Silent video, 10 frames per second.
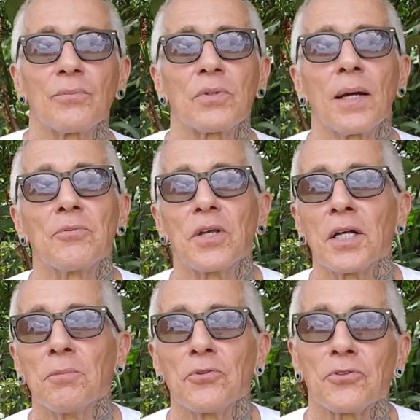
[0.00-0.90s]
Sometimes the
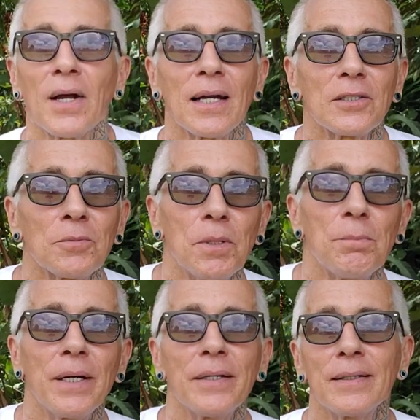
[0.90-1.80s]
animals are out a little
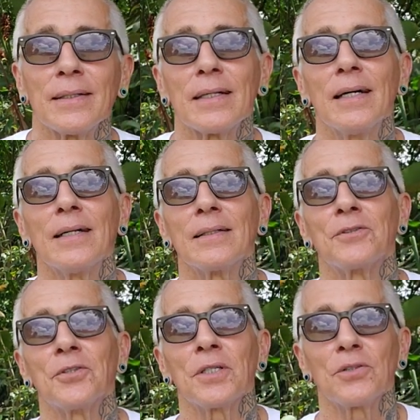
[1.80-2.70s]
bit better uh,
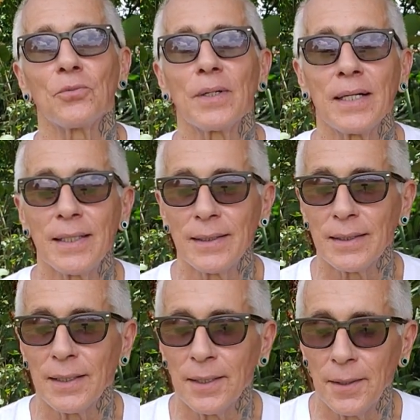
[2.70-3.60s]
during the
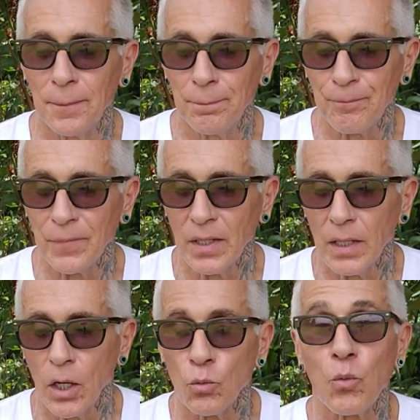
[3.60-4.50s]
rain. Um,
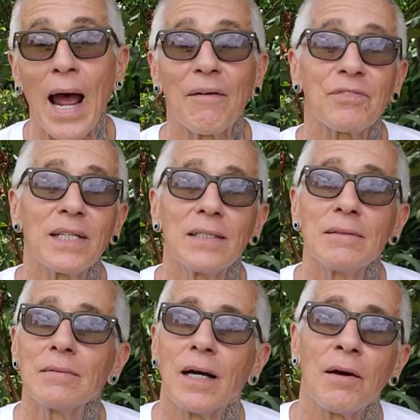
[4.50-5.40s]

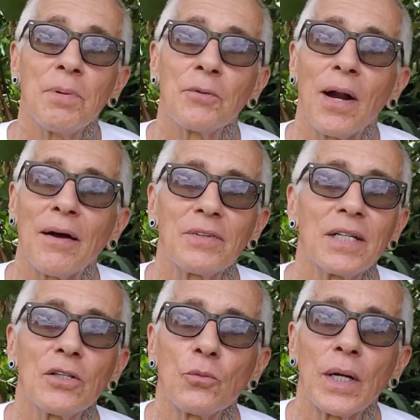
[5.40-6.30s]
rafting. I've been
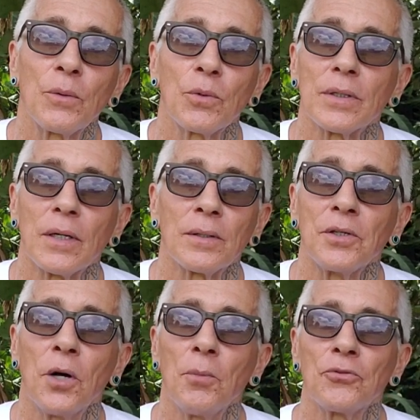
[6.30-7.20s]
rafting in the rain where
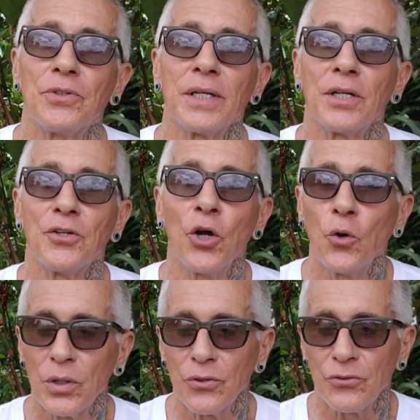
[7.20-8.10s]
you almost didn't
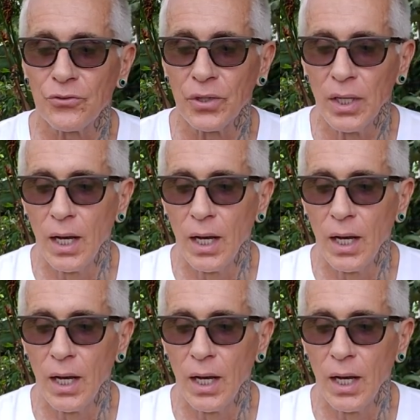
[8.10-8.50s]
notice.